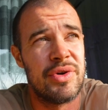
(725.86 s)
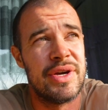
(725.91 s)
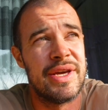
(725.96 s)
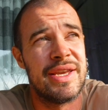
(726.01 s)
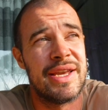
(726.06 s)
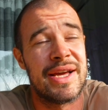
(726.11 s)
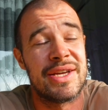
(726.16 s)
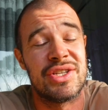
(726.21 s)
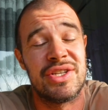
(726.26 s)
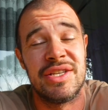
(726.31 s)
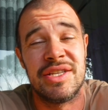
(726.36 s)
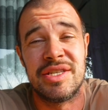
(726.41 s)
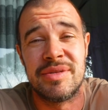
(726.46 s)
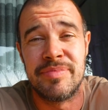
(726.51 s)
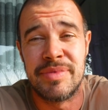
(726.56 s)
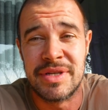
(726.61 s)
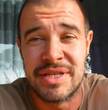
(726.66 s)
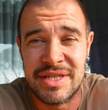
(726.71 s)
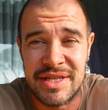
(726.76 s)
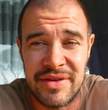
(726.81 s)
in actually
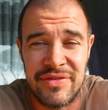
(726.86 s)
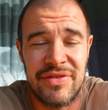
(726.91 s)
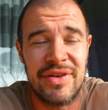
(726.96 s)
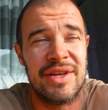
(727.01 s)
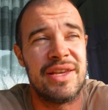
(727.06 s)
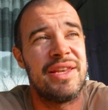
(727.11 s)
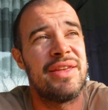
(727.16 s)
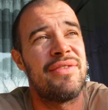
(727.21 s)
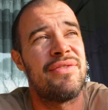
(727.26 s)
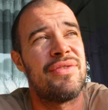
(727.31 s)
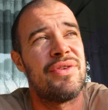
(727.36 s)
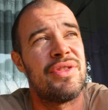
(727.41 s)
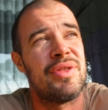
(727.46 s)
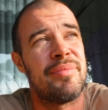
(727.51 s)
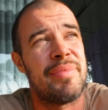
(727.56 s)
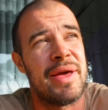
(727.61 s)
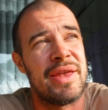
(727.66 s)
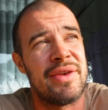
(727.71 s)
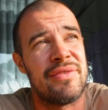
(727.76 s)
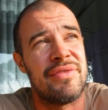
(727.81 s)
specifically for the
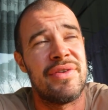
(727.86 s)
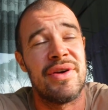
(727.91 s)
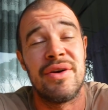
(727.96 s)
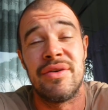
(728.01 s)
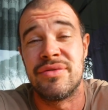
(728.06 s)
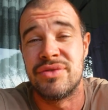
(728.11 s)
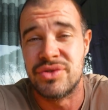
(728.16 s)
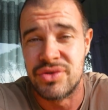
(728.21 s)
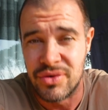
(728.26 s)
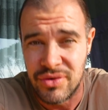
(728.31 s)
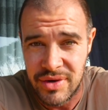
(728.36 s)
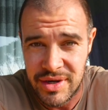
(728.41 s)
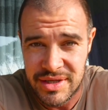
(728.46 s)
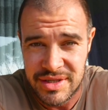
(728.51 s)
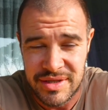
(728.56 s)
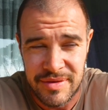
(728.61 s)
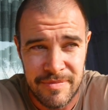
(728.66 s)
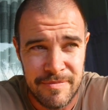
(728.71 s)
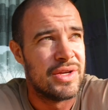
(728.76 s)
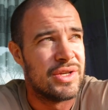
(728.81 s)
benefit of
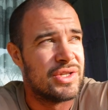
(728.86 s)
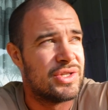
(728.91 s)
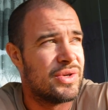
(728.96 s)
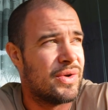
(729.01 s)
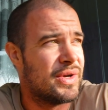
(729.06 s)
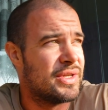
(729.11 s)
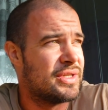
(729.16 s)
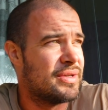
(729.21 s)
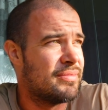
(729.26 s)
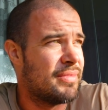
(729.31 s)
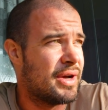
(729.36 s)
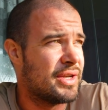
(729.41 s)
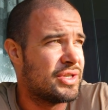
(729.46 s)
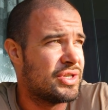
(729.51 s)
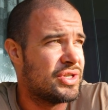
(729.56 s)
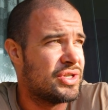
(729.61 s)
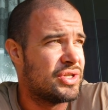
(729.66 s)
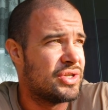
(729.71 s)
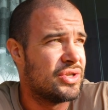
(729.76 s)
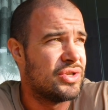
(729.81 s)
tourism. So it's a
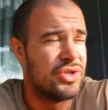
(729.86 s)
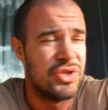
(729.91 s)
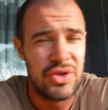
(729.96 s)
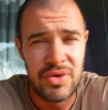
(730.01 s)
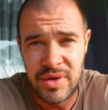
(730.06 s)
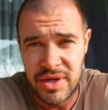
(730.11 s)
much newer